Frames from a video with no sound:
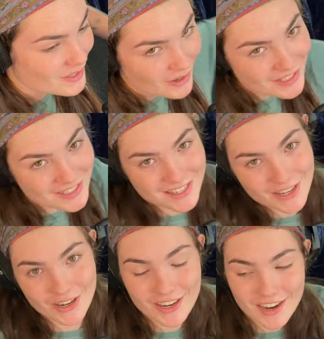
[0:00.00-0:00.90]
So now he's
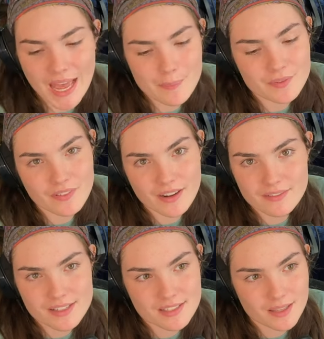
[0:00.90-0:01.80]
here. That happened very
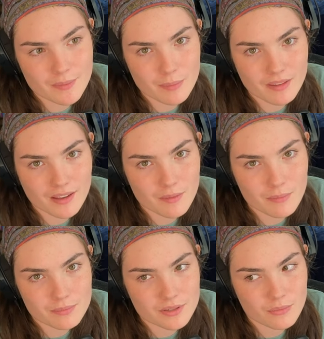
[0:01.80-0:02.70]
recently, maybe like
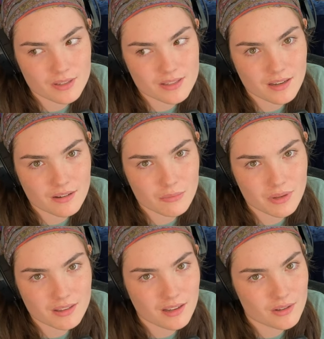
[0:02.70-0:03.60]
a month
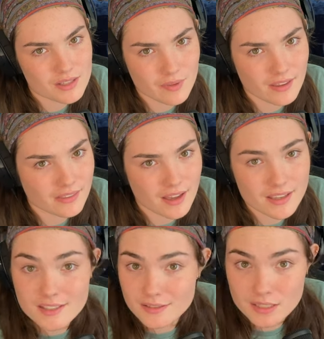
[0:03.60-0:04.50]
ago, something like that.
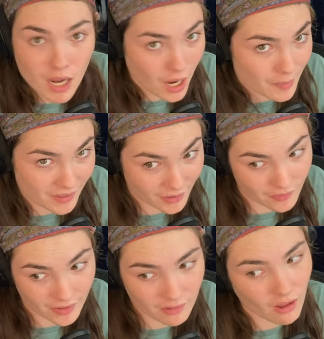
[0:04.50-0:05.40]
He has not been here very